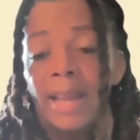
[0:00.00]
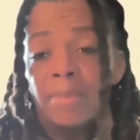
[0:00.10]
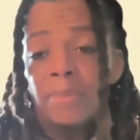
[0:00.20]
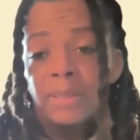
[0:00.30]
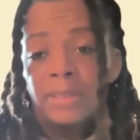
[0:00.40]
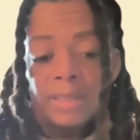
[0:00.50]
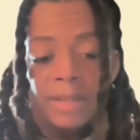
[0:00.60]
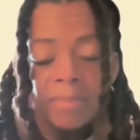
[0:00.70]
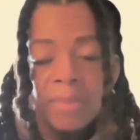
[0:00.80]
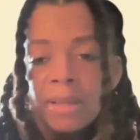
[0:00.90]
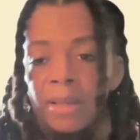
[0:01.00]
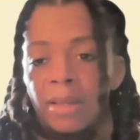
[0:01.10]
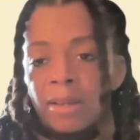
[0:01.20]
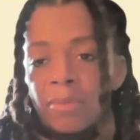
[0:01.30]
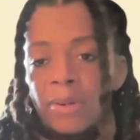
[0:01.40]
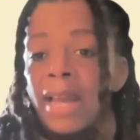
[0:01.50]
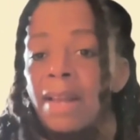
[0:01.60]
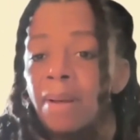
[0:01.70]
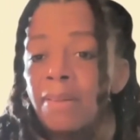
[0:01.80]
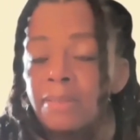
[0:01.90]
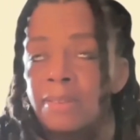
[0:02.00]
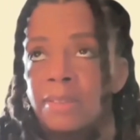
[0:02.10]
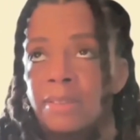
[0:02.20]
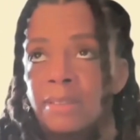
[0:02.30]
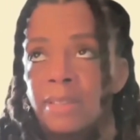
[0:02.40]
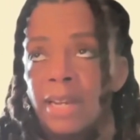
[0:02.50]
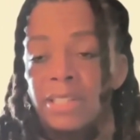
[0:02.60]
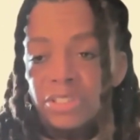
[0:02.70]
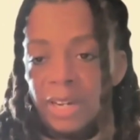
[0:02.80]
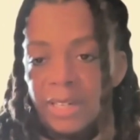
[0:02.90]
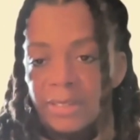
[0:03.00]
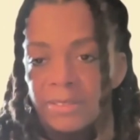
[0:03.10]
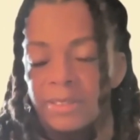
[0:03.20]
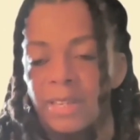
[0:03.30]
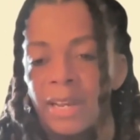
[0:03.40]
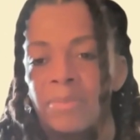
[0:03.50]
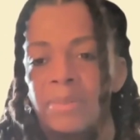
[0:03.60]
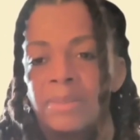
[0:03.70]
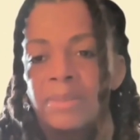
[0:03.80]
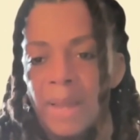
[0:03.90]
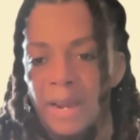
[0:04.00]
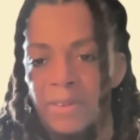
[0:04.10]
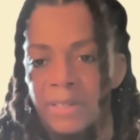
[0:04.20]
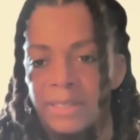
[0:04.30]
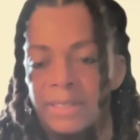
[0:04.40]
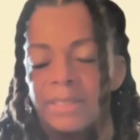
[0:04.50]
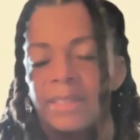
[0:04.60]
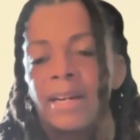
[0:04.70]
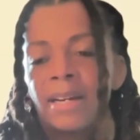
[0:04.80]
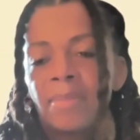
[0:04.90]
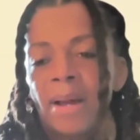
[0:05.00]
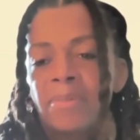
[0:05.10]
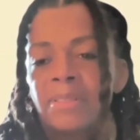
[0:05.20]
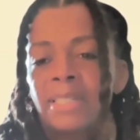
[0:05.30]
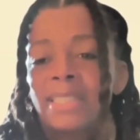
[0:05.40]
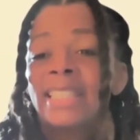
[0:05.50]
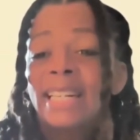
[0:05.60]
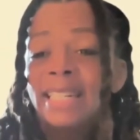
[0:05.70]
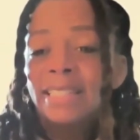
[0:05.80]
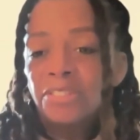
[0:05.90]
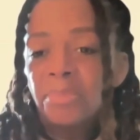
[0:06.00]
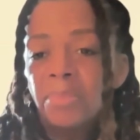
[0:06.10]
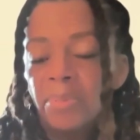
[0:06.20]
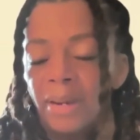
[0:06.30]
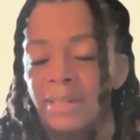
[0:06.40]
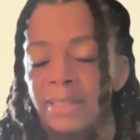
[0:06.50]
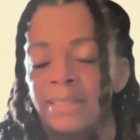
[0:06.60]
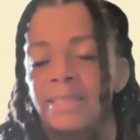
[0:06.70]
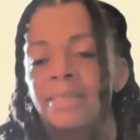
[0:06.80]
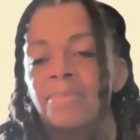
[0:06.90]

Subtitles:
I was, when I had my second child, I was married. I was intending to be pregnant.